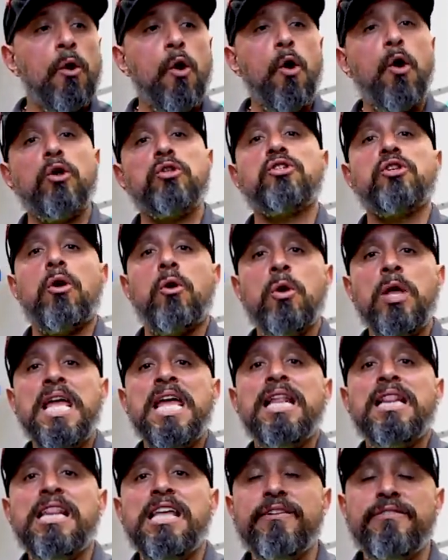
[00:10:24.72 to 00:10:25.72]
Also,
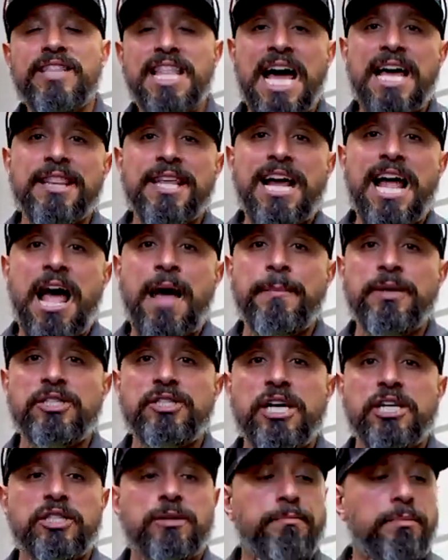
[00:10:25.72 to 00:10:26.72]
leave it down in the
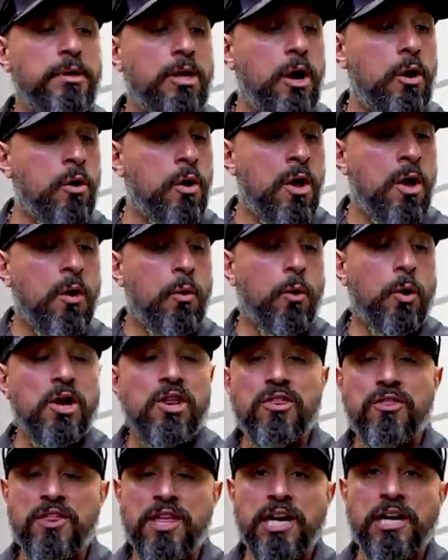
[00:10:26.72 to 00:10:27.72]
comment section below. What
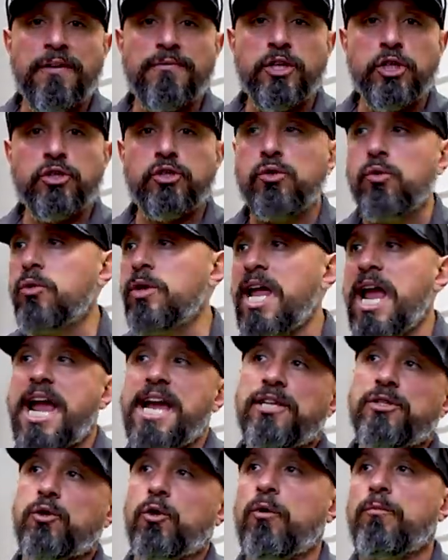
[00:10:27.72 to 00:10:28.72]
do you think of the
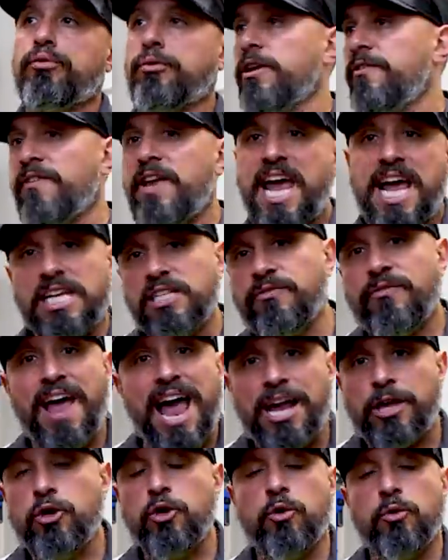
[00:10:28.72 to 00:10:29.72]
suitcase or briefcase
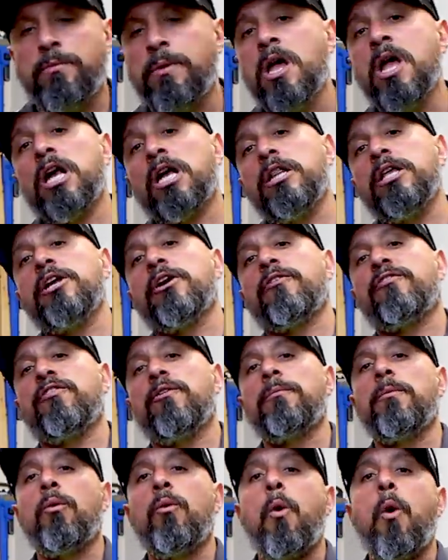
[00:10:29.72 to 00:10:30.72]
vacuum cleaner
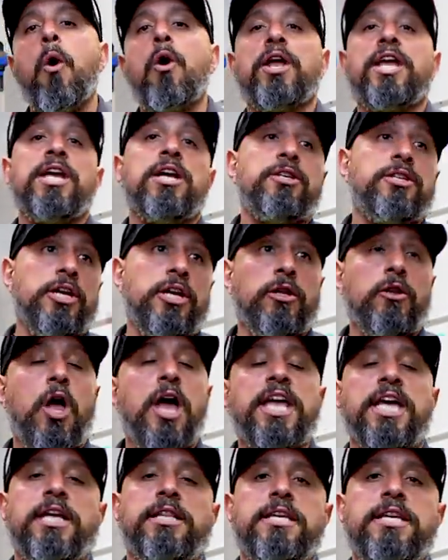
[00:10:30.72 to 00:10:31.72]
from Milwaukee? Do you
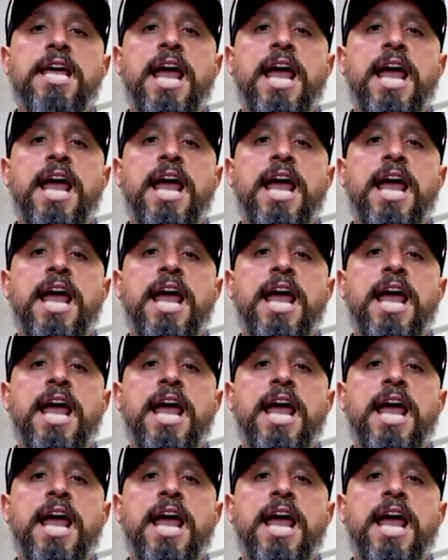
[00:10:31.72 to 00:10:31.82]
like it?